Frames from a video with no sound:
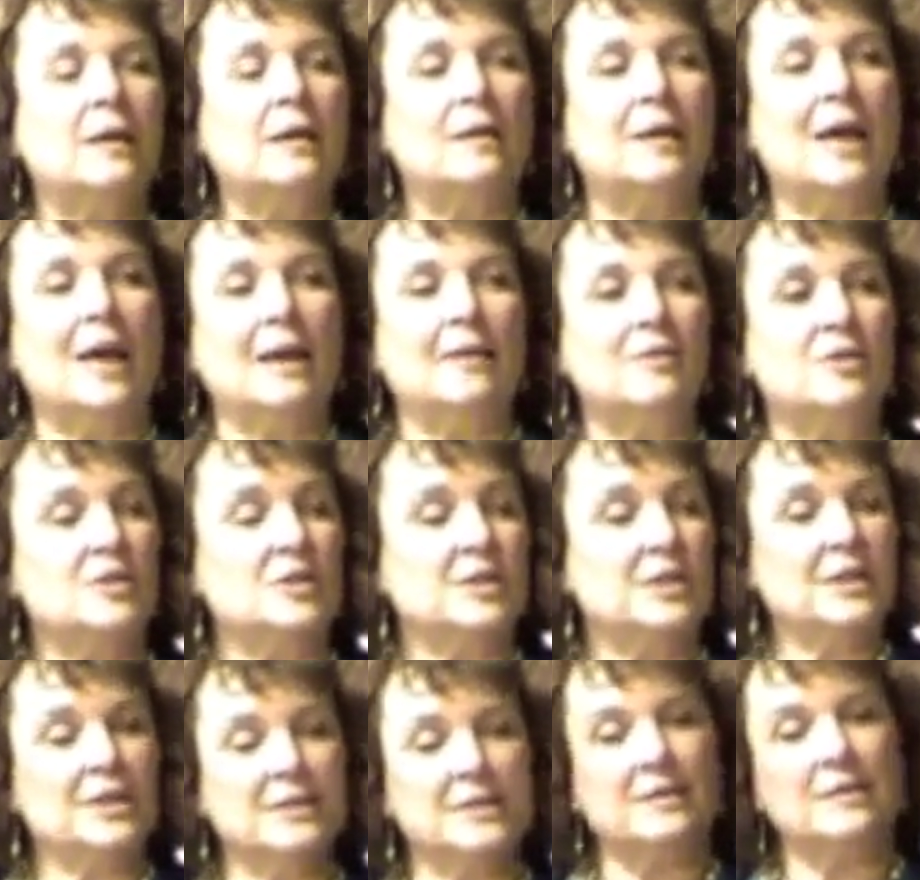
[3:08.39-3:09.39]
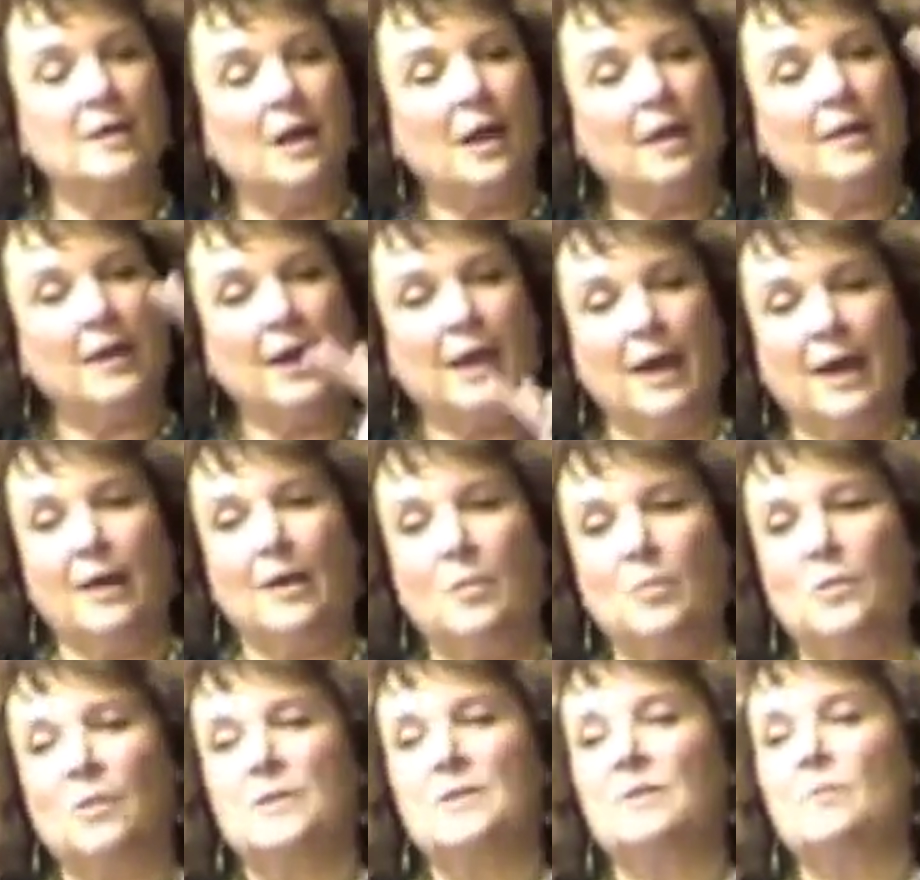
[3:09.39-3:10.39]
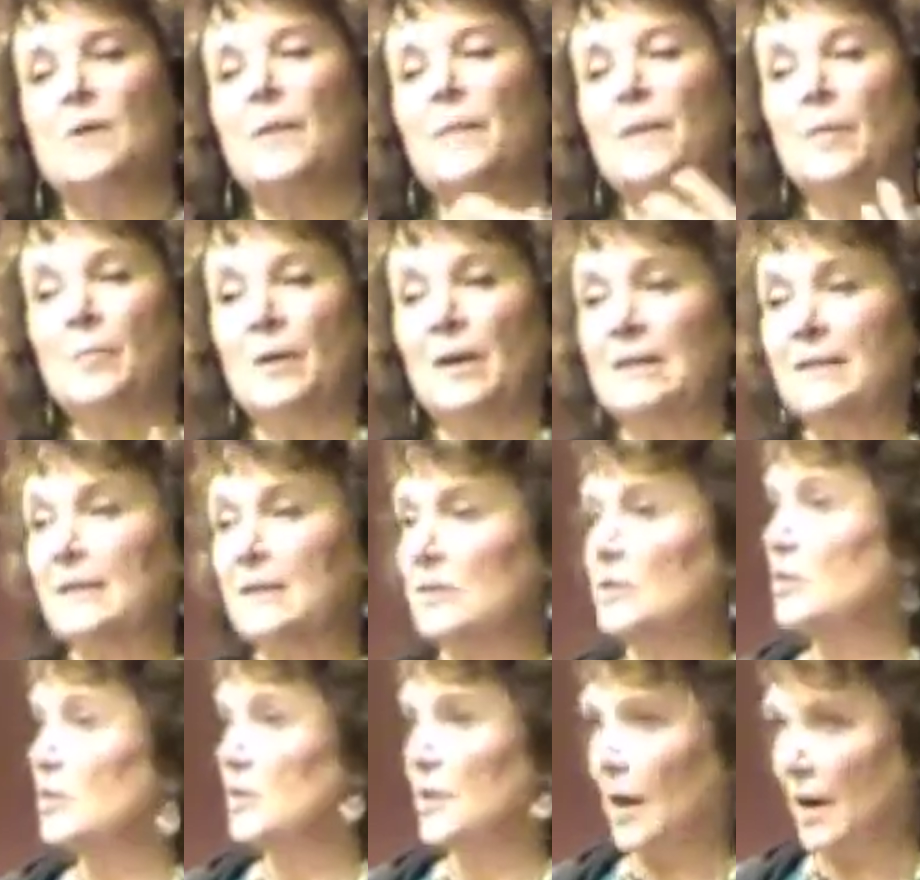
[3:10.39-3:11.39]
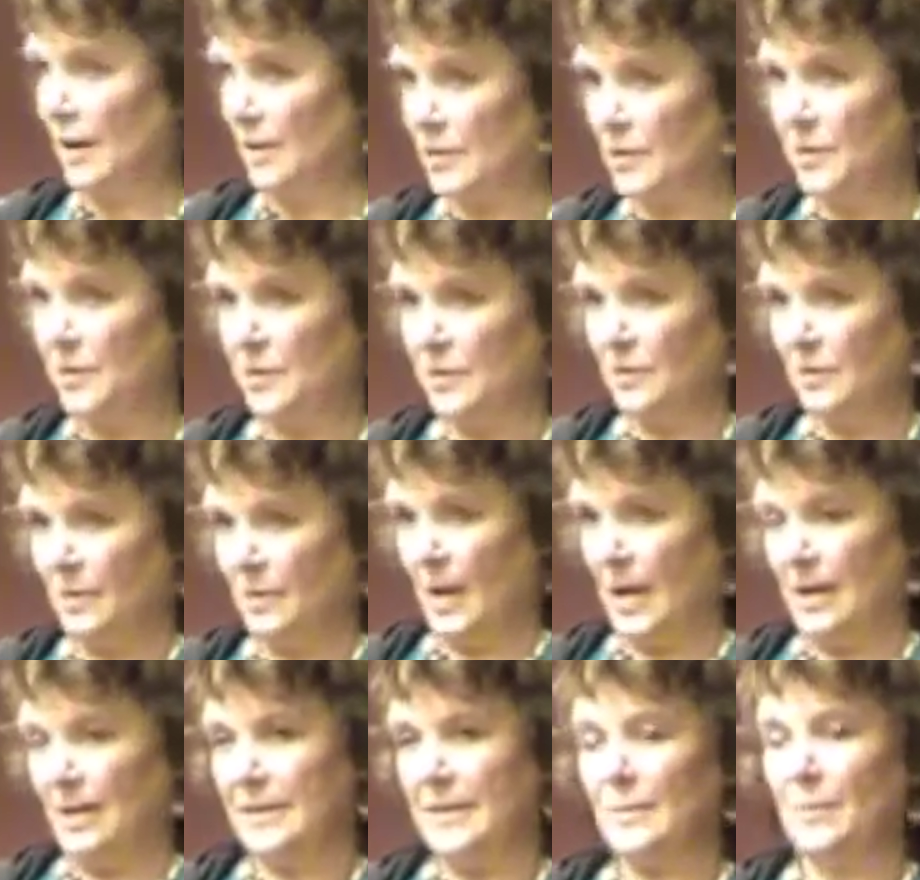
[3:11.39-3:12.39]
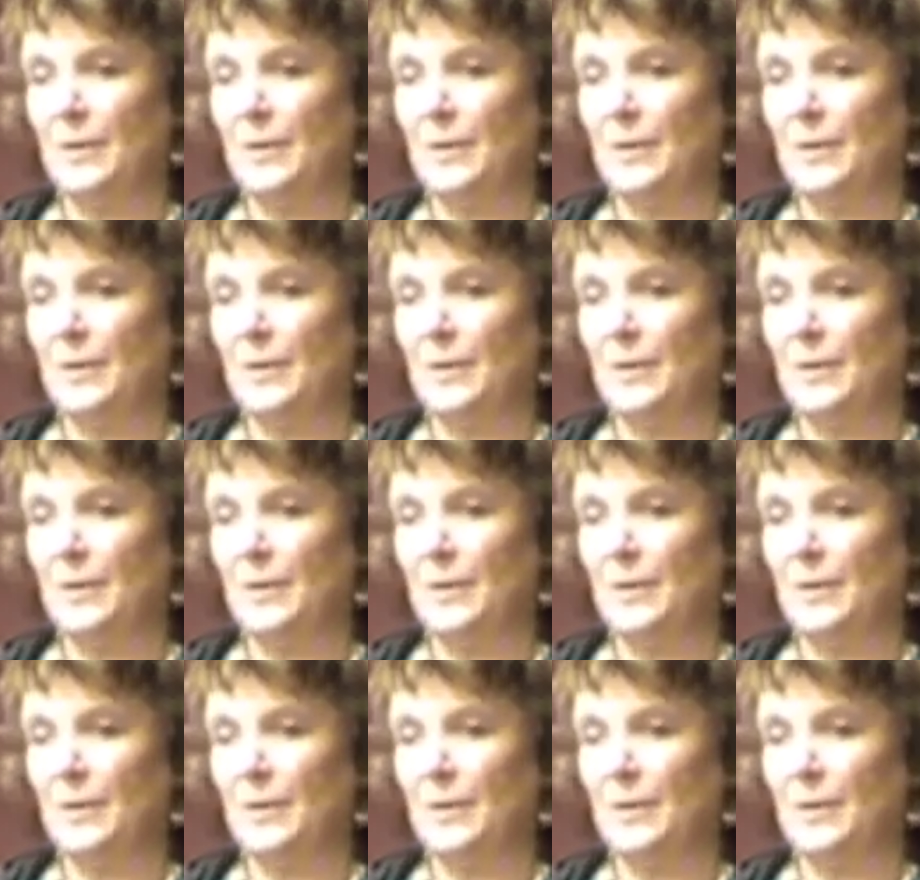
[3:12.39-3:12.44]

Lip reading: that just lists all the animals and what their messages are to us.